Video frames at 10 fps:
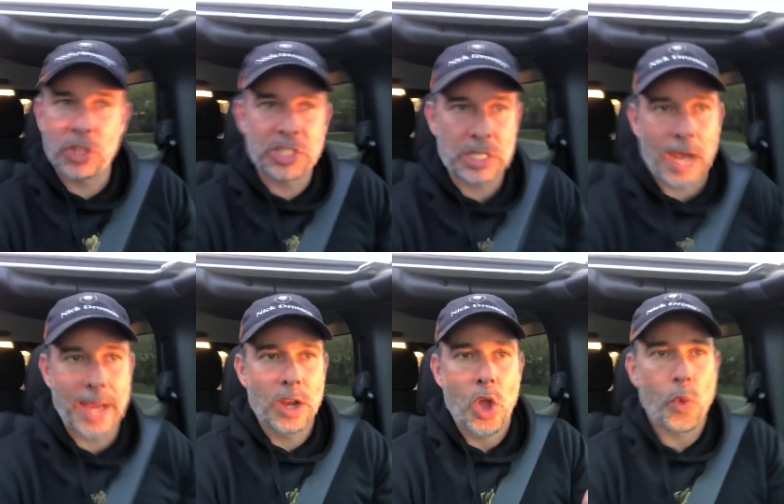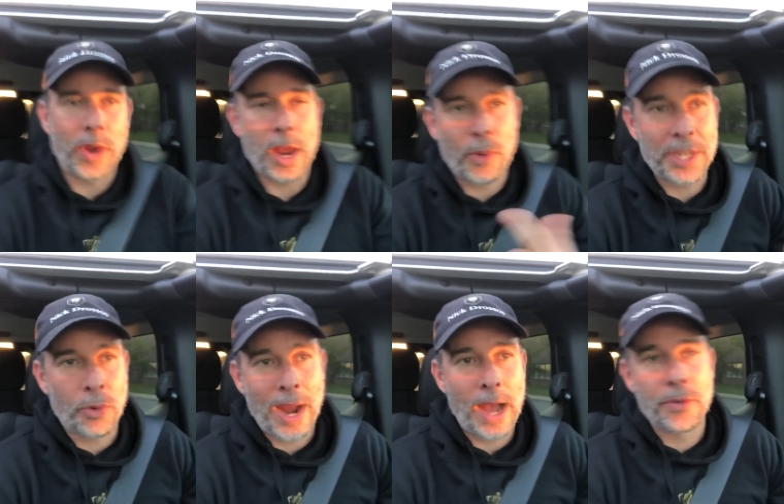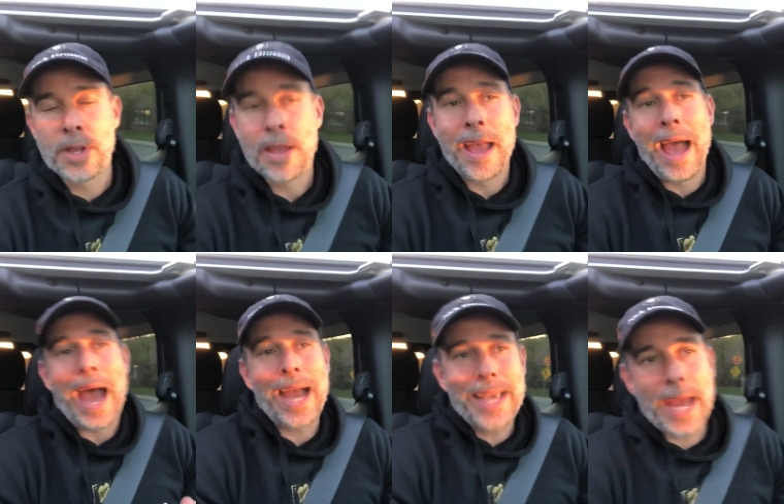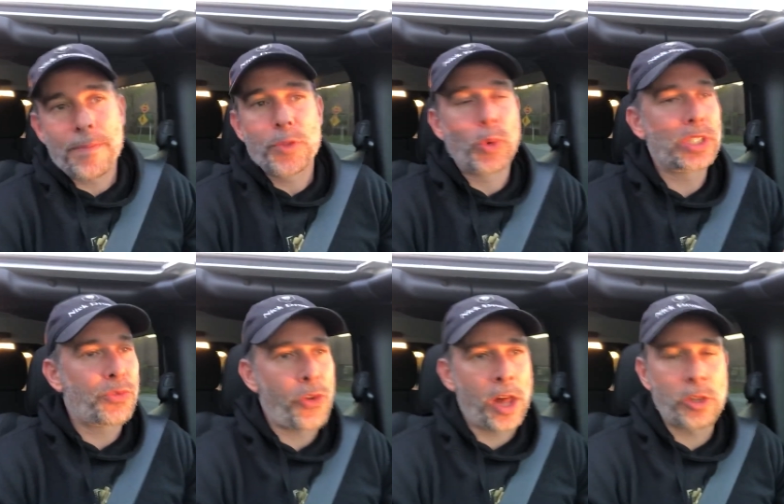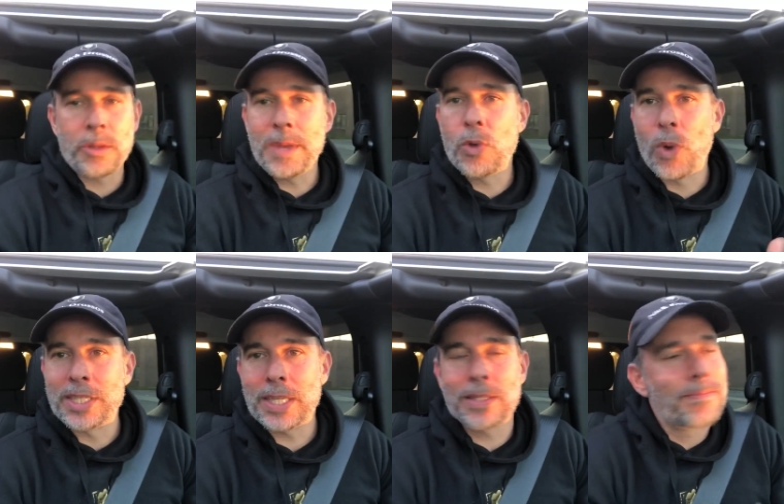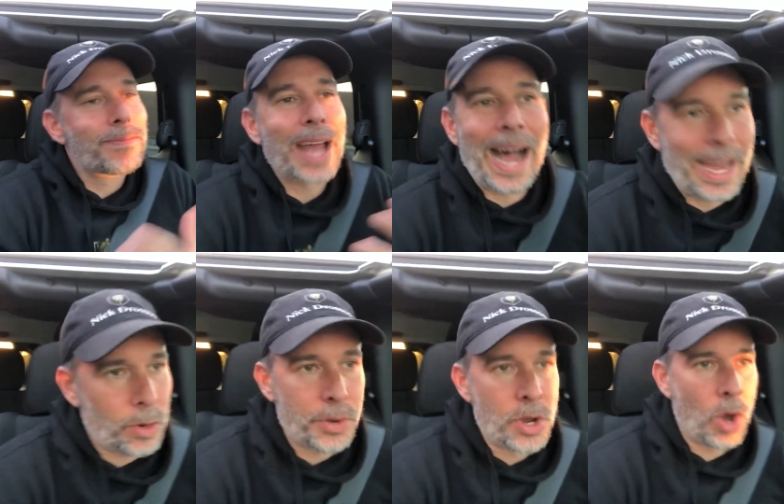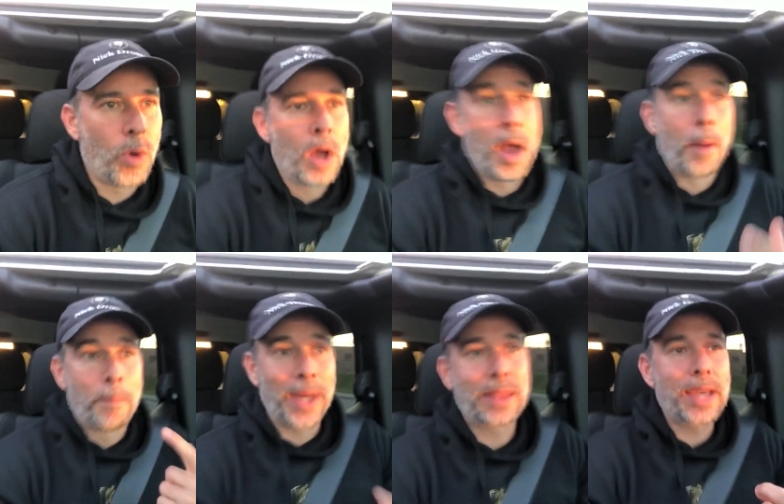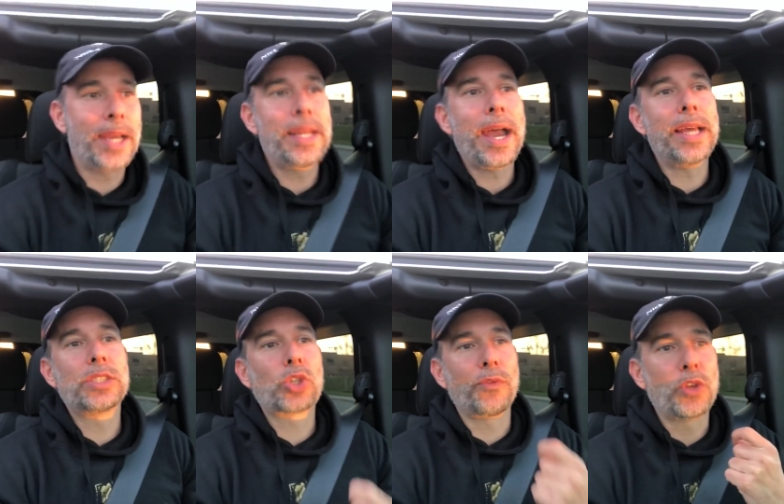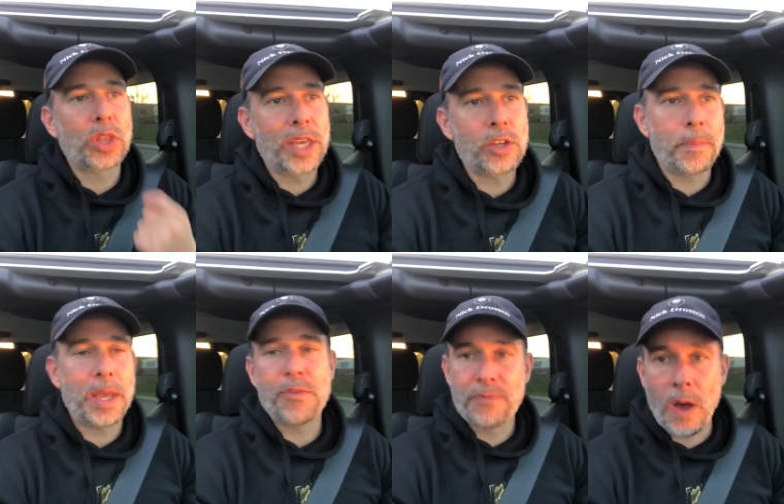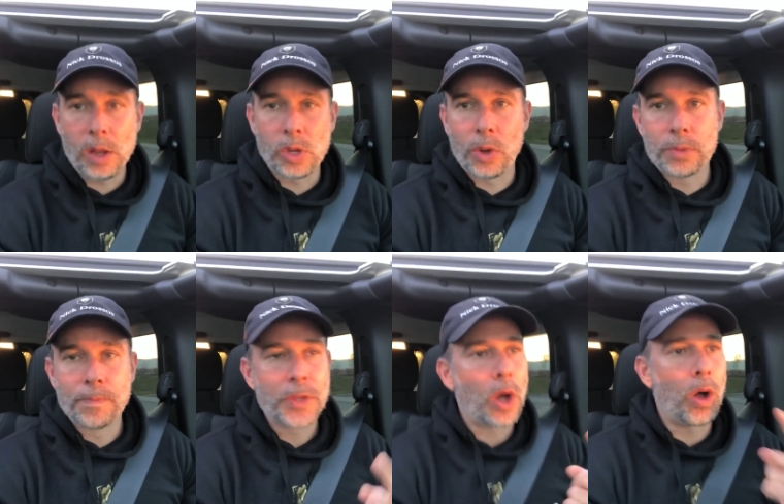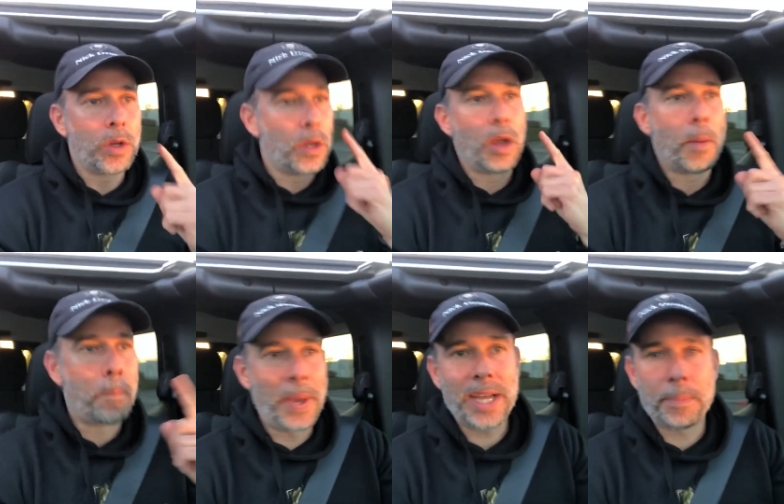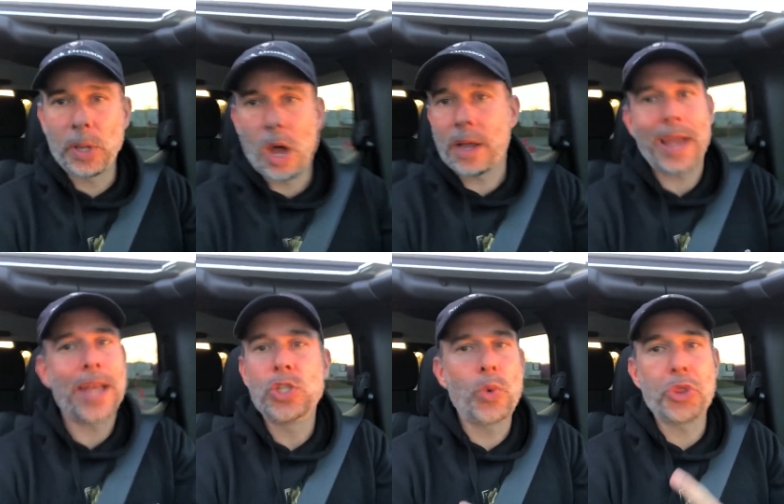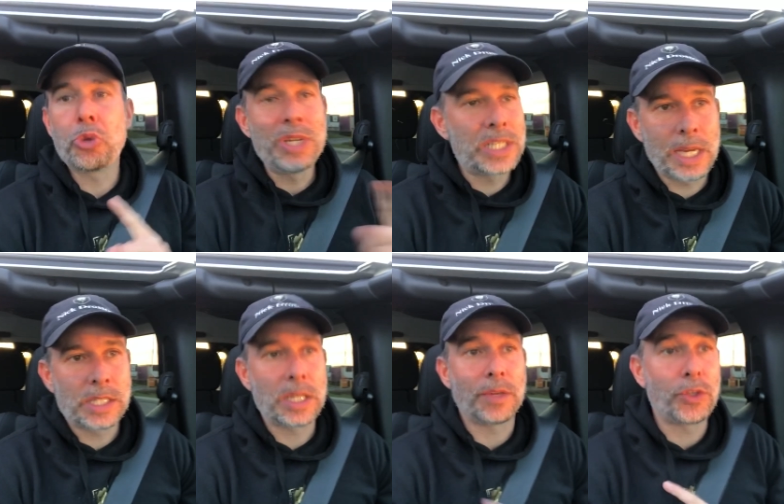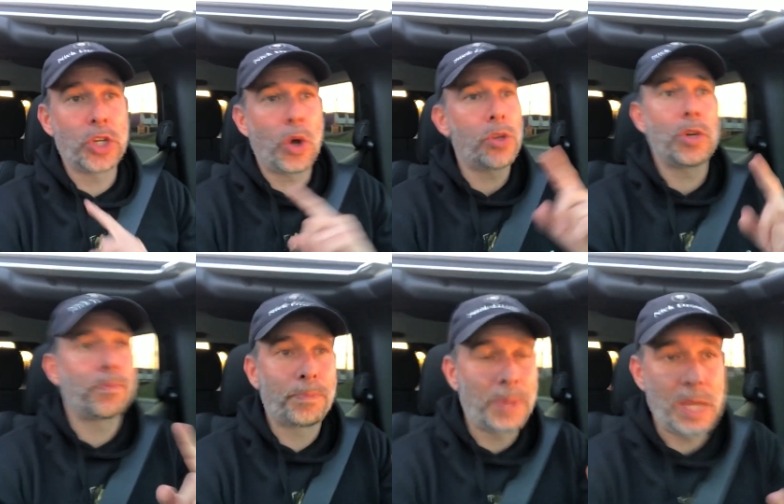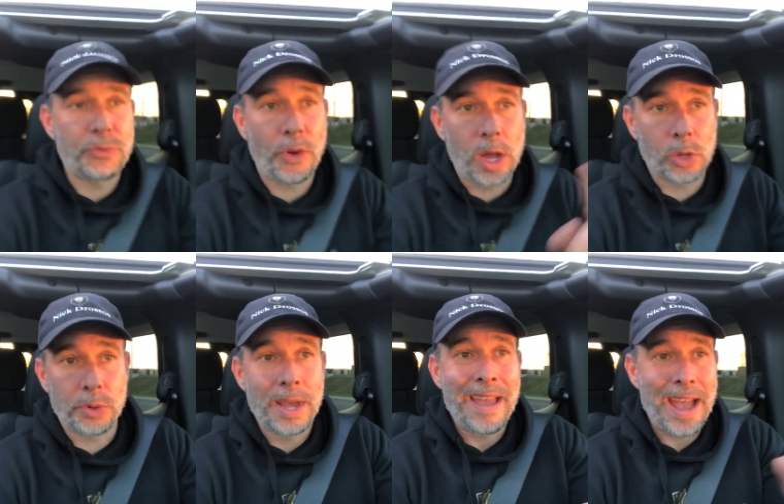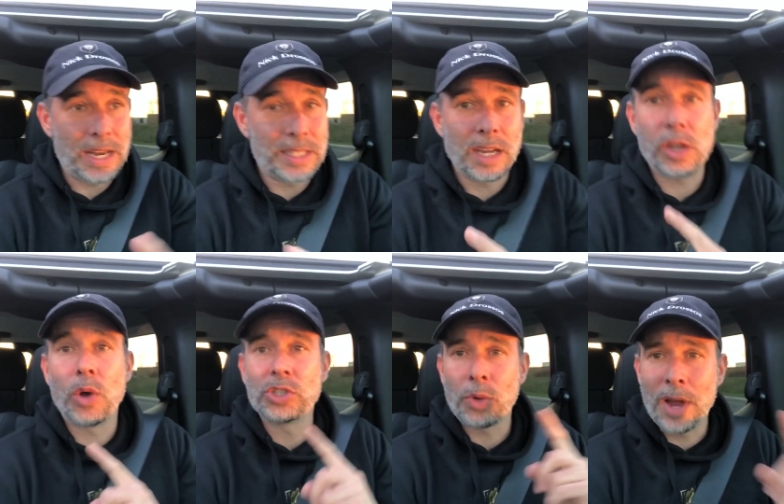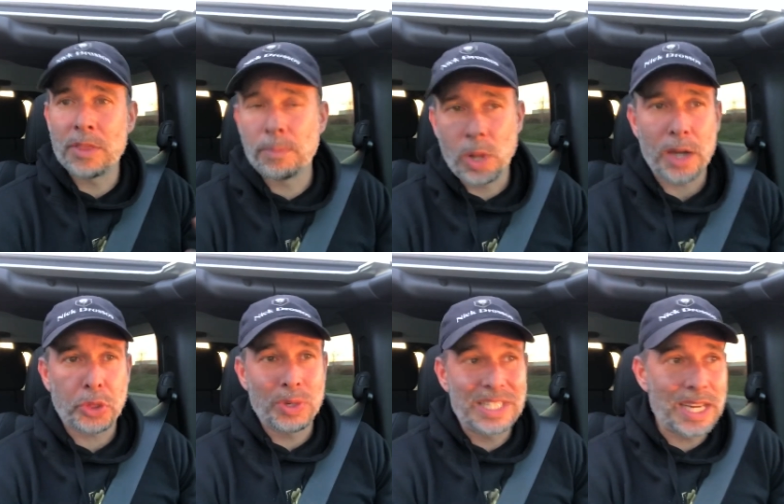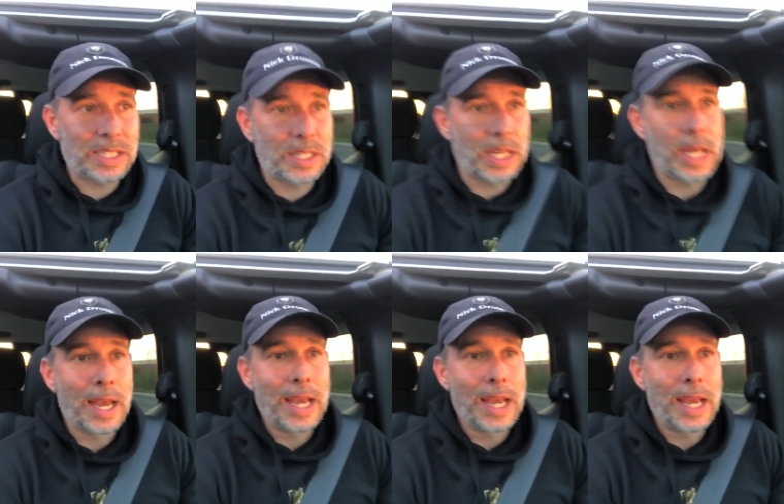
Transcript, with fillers: to the side. When I went around, again, was he following me? Wasn't? I don't know. But the idea is, so if you think you're being followed, pick a block and do a 360. If you know you're being followed and he goes around the block 360,